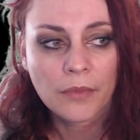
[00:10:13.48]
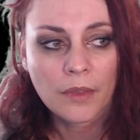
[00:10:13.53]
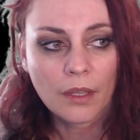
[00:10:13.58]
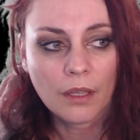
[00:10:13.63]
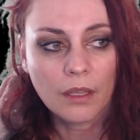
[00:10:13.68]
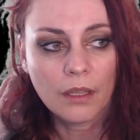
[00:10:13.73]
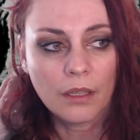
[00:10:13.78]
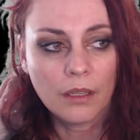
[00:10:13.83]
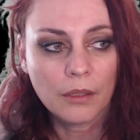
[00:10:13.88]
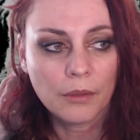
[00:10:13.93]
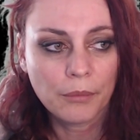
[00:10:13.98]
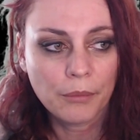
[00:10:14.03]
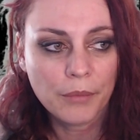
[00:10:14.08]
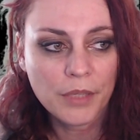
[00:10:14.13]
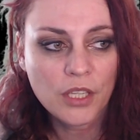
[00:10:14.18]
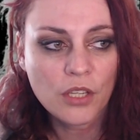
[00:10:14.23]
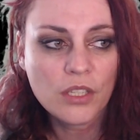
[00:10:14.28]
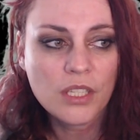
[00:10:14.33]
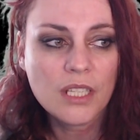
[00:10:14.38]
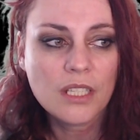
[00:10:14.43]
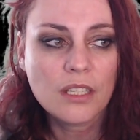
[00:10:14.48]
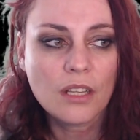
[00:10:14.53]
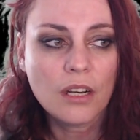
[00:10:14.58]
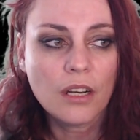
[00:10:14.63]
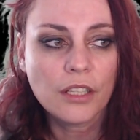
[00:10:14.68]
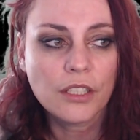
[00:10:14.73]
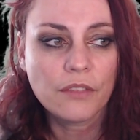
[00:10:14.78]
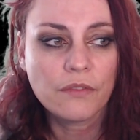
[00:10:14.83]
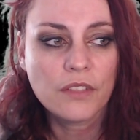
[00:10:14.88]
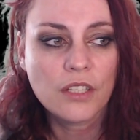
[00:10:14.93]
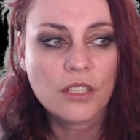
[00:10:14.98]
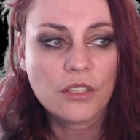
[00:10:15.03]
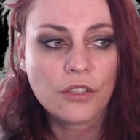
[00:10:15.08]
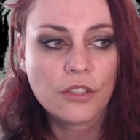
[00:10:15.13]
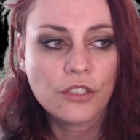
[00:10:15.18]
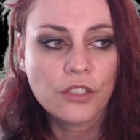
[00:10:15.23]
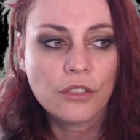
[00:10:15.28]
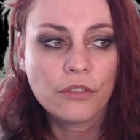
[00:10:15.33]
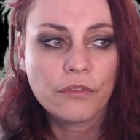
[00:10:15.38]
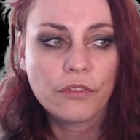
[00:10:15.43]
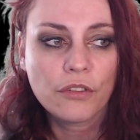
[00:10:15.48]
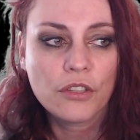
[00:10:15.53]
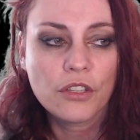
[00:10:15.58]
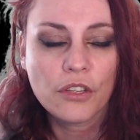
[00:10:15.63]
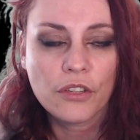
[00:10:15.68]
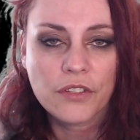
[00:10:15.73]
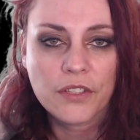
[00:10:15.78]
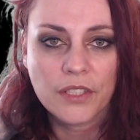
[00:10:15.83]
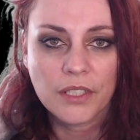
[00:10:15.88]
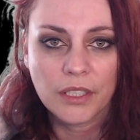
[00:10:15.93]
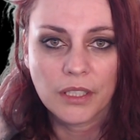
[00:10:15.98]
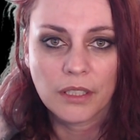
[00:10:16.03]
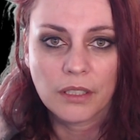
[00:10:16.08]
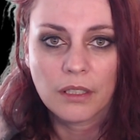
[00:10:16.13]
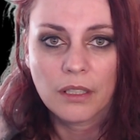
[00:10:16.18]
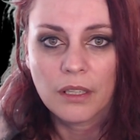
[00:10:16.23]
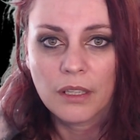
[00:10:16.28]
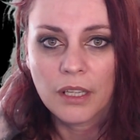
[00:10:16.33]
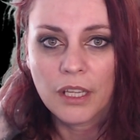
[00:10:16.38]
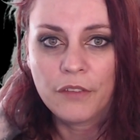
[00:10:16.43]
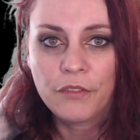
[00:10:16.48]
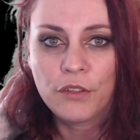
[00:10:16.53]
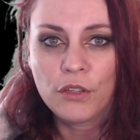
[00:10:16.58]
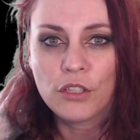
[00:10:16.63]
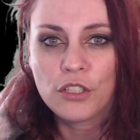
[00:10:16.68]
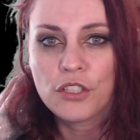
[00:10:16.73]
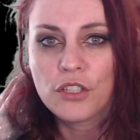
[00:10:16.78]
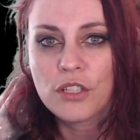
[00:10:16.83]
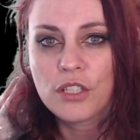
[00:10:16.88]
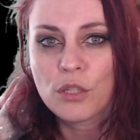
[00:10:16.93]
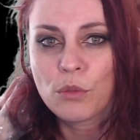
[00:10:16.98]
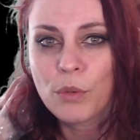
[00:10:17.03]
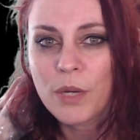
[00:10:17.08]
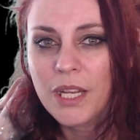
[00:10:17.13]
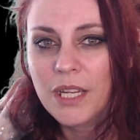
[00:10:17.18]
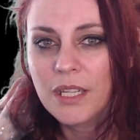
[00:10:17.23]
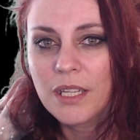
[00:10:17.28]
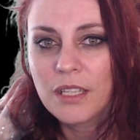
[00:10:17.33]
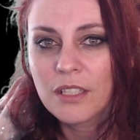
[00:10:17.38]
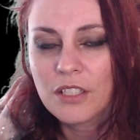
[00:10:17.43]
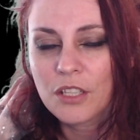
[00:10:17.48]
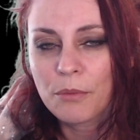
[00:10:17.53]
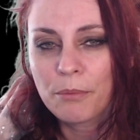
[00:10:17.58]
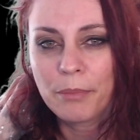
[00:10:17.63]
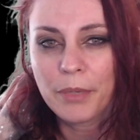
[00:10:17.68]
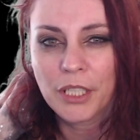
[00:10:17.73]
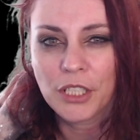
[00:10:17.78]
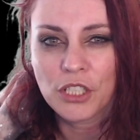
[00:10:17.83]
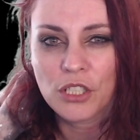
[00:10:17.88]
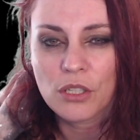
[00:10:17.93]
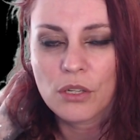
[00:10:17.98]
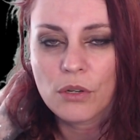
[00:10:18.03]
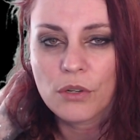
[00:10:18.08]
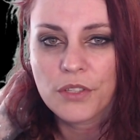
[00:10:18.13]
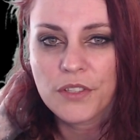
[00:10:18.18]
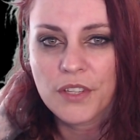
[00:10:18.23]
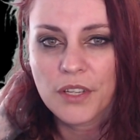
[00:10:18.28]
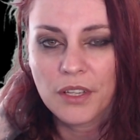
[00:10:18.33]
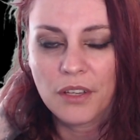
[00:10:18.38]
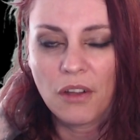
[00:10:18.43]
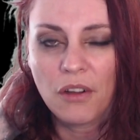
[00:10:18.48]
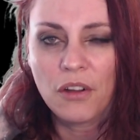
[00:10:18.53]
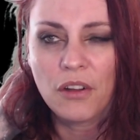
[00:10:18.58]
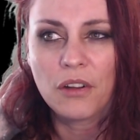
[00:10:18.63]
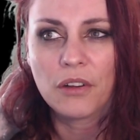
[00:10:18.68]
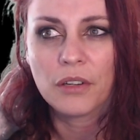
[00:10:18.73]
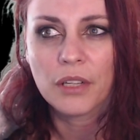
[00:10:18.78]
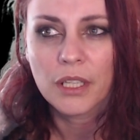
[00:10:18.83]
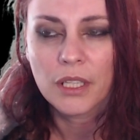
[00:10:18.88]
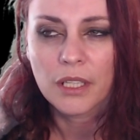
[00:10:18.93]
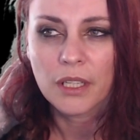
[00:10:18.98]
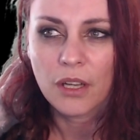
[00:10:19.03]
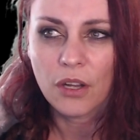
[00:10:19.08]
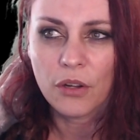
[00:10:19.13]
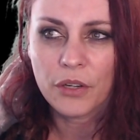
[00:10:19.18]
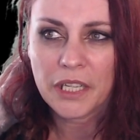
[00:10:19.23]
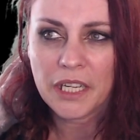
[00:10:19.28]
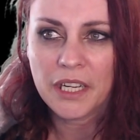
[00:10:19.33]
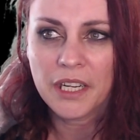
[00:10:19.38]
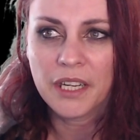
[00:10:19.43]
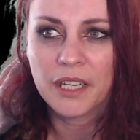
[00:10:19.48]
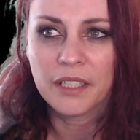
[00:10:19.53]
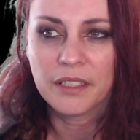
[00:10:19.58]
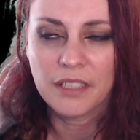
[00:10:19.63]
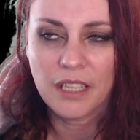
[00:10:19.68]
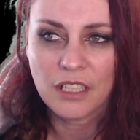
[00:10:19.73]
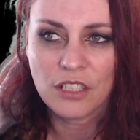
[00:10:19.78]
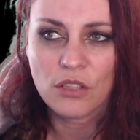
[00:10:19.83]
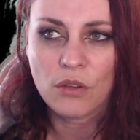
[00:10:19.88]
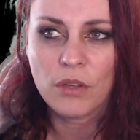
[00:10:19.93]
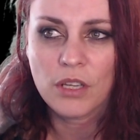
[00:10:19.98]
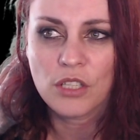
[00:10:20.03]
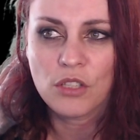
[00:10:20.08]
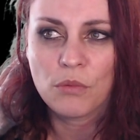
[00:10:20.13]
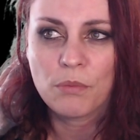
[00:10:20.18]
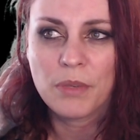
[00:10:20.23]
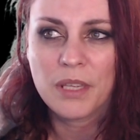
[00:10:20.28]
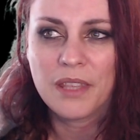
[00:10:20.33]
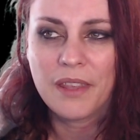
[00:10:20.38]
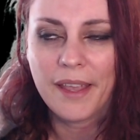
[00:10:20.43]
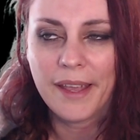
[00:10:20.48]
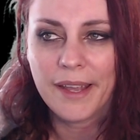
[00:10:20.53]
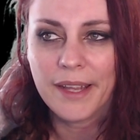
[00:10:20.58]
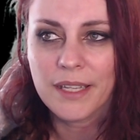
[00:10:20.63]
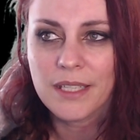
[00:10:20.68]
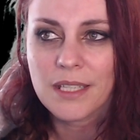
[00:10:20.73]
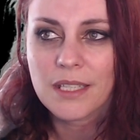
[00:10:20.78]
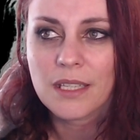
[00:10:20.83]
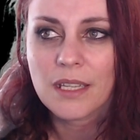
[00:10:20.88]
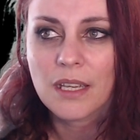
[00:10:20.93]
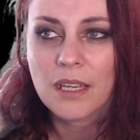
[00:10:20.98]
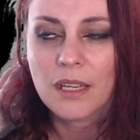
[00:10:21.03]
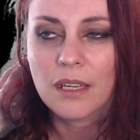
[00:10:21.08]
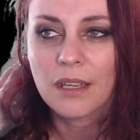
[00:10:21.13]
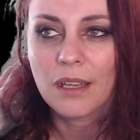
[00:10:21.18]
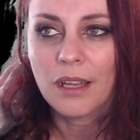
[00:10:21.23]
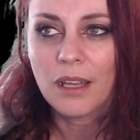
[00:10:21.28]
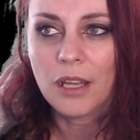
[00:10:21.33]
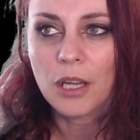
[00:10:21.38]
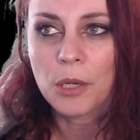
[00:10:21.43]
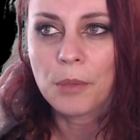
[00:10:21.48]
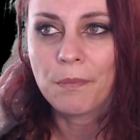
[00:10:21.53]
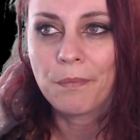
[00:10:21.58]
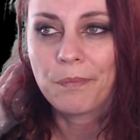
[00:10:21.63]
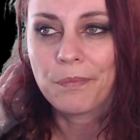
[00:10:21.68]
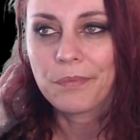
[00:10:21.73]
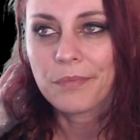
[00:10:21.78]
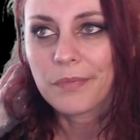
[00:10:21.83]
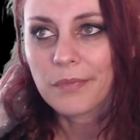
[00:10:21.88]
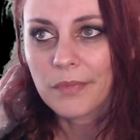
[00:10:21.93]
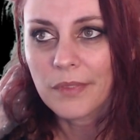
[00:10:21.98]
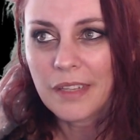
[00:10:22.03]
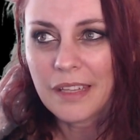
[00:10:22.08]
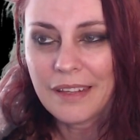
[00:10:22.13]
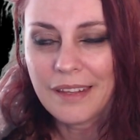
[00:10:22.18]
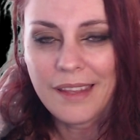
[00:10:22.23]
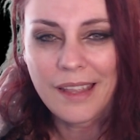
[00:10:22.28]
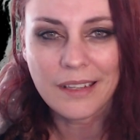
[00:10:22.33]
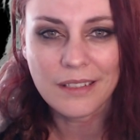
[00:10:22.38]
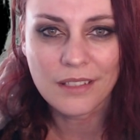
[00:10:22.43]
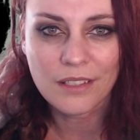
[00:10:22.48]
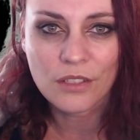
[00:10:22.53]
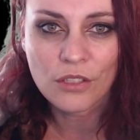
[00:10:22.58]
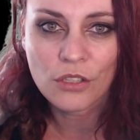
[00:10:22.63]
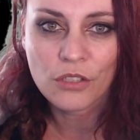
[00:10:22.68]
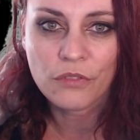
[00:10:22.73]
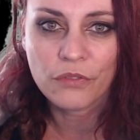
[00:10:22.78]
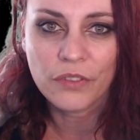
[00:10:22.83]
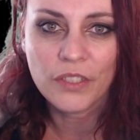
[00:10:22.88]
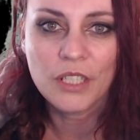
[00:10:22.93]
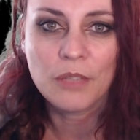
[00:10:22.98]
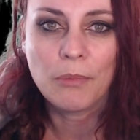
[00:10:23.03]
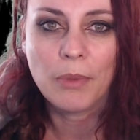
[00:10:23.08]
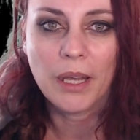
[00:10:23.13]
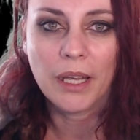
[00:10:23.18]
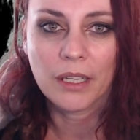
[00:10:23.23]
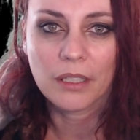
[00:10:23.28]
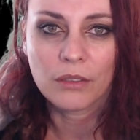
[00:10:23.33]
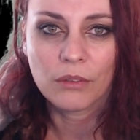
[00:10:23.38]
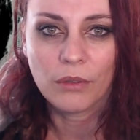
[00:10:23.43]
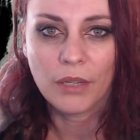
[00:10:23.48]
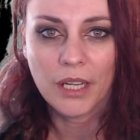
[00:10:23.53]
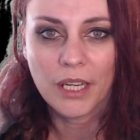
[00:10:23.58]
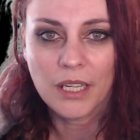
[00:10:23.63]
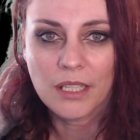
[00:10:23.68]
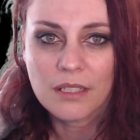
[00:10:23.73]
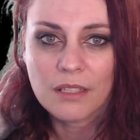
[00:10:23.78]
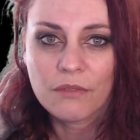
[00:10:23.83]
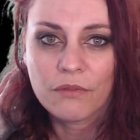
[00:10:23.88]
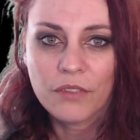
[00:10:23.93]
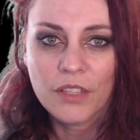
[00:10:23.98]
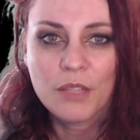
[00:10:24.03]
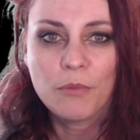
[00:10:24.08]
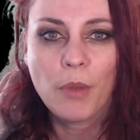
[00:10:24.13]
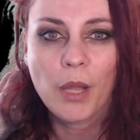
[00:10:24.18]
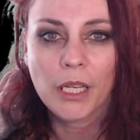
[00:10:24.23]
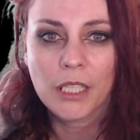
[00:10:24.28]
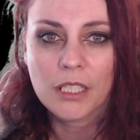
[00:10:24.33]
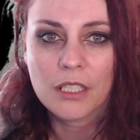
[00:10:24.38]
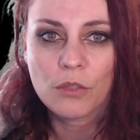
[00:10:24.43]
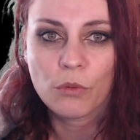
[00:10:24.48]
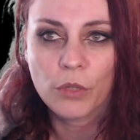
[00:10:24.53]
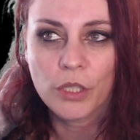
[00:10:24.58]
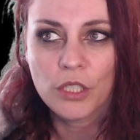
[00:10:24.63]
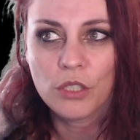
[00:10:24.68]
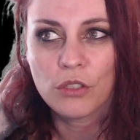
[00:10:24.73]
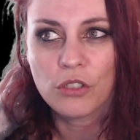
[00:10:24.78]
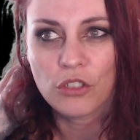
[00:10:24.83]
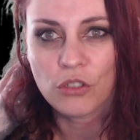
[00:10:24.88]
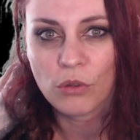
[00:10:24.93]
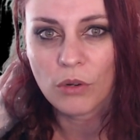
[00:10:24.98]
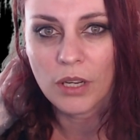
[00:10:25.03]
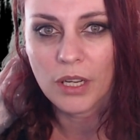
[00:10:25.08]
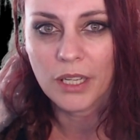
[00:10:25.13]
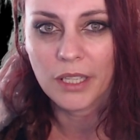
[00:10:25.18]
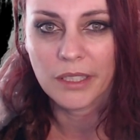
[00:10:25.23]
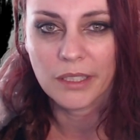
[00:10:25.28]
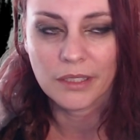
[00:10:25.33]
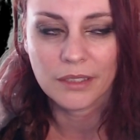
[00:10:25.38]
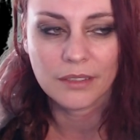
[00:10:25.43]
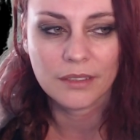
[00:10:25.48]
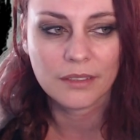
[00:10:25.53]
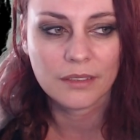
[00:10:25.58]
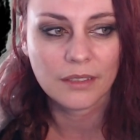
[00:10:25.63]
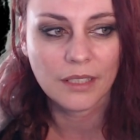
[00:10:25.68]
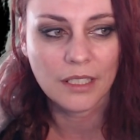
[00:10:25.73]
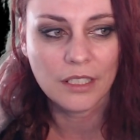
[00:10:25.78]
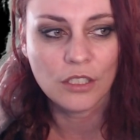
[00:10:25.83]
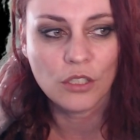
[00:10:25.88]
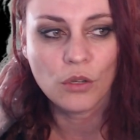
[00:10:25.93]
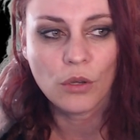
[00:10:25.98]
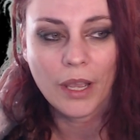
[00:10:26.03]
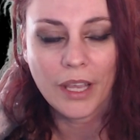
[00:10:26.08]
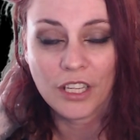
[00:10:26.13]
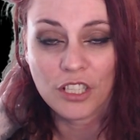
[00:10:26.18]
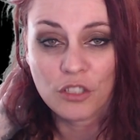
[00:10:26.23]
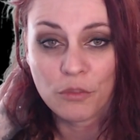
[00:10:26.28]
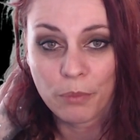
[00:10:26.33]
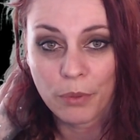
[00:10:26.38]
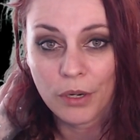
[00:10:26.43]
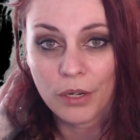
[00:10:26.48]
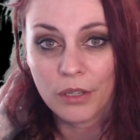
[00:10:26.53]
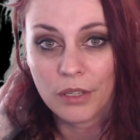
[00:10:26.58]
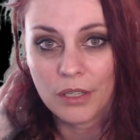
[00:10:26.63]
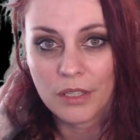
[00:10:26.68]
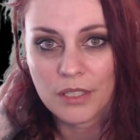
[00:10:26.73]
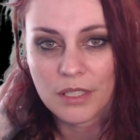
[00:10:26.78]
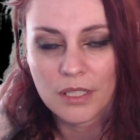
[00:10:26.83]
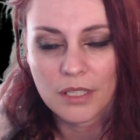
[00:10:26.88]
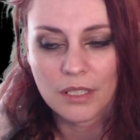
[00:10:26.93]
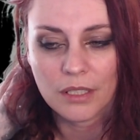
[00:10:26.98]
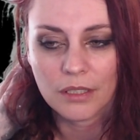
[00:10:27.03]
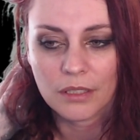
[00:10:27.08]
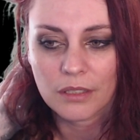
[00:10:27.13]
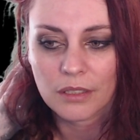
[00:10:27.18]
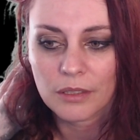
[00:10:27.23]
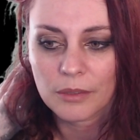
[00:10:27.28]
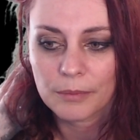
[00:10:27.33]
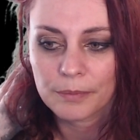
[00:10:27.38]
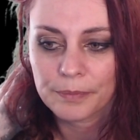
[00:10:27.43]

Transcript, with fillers: Um, because it's a lot of discussion for nothing. If you're just reading some patch notes saying, oh, okay, that's going to be that, um, that's not feedback, right? Feedback is when you try it and you experience it.